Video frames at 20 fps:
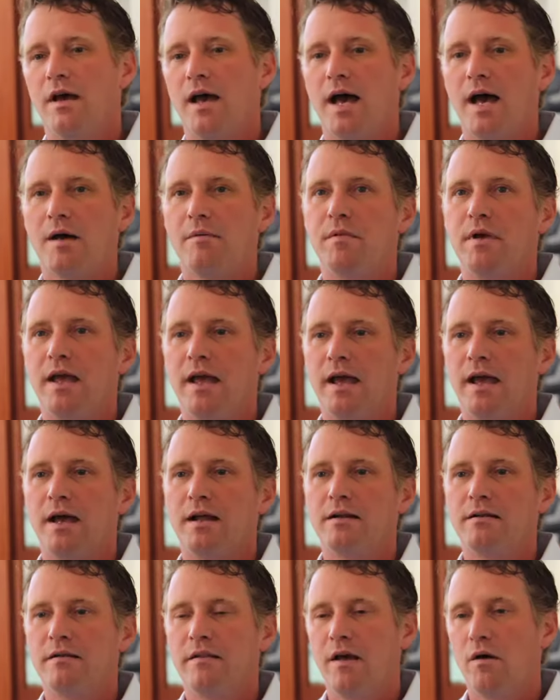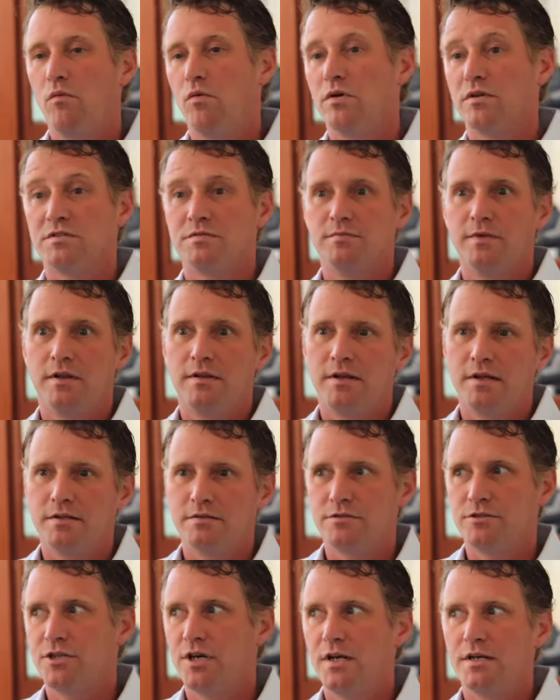Um, and that Will Smith
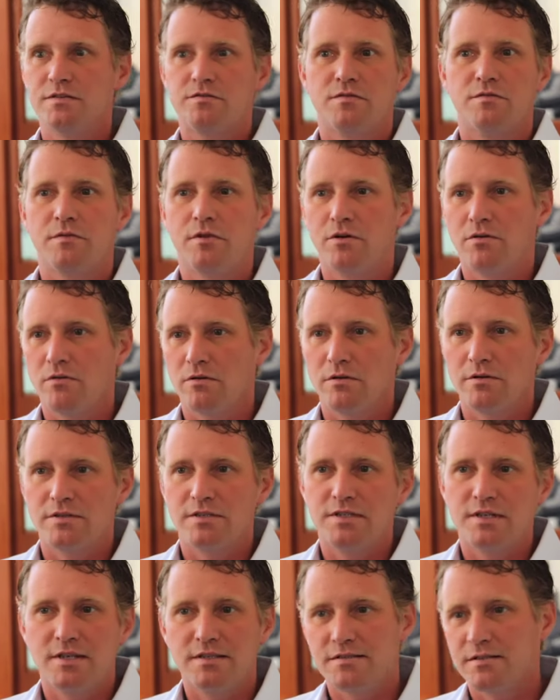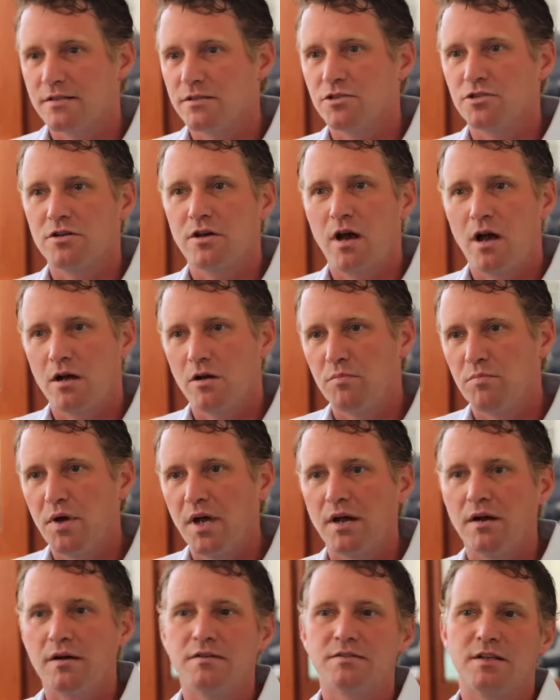didn't change from the New Orleans Saints to the Chicago
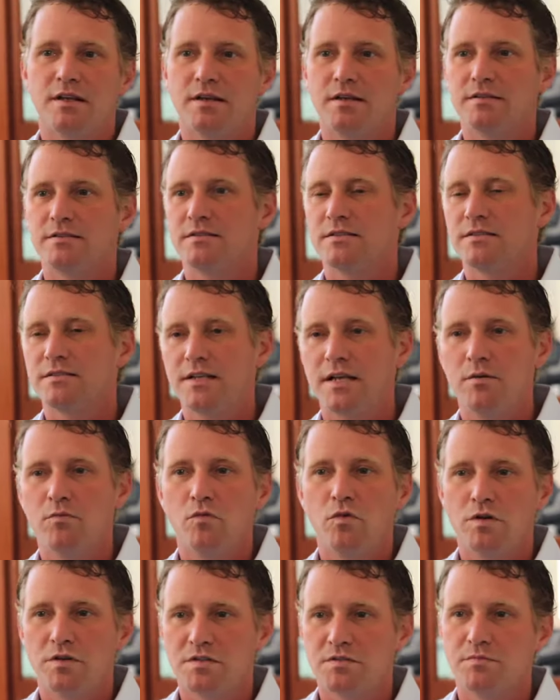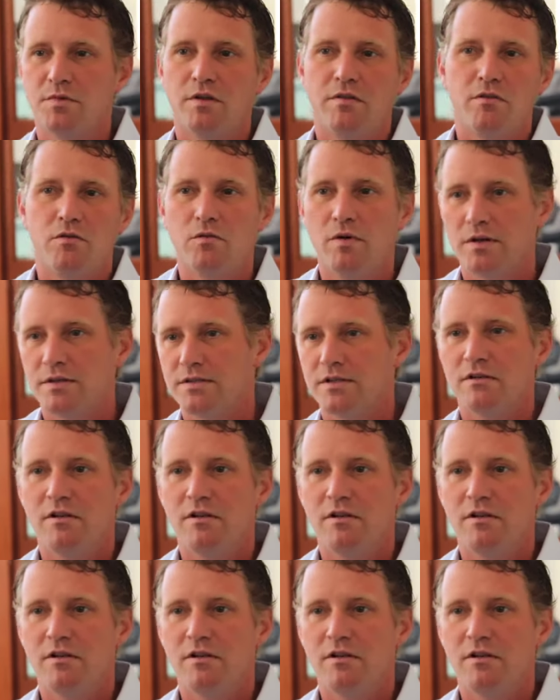Bears, and it's the same Will Smith who went to